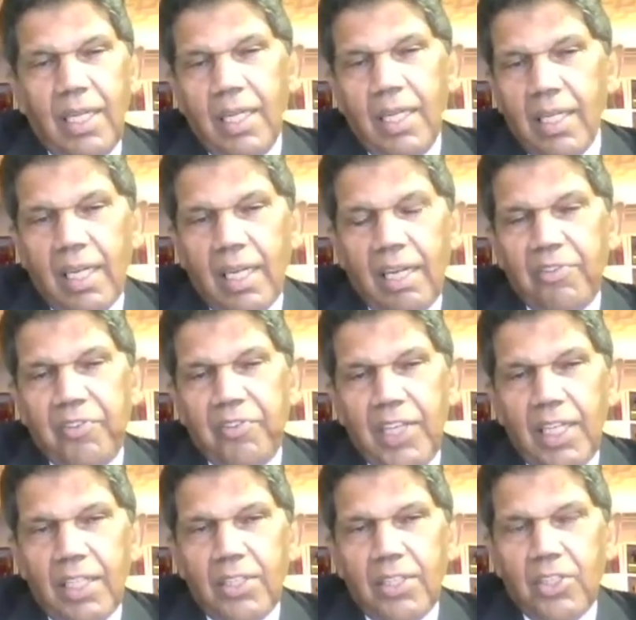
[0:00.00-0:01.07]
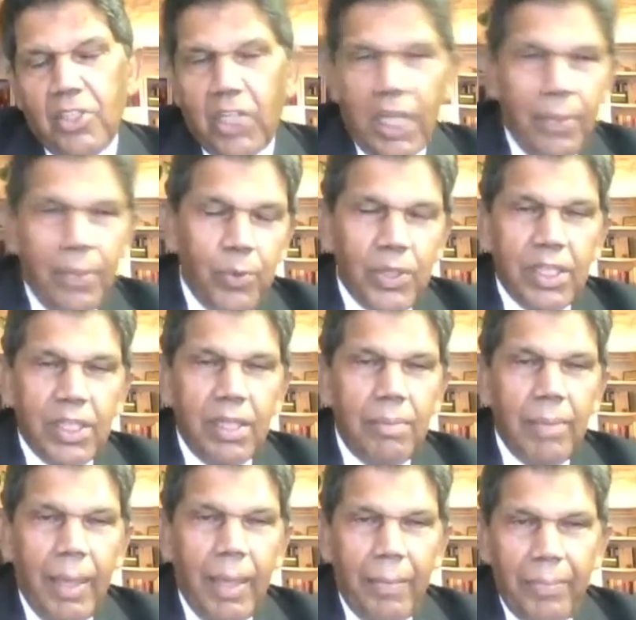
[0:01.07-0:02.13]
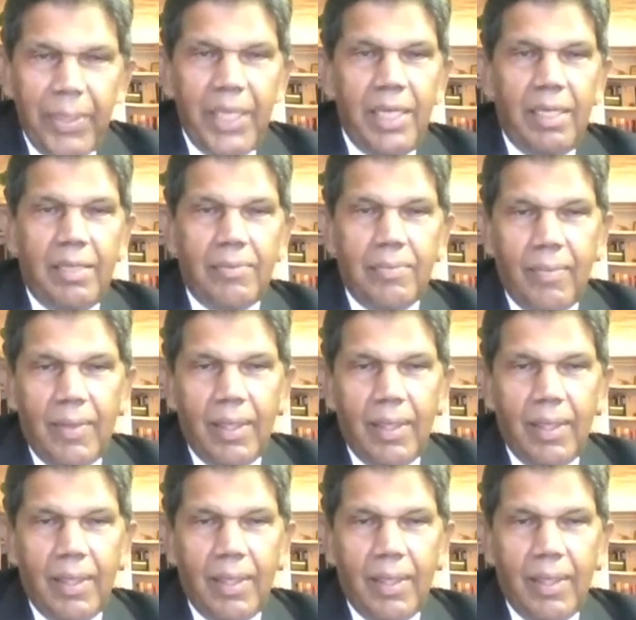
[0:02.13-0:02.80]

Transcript: And I feel deep within my being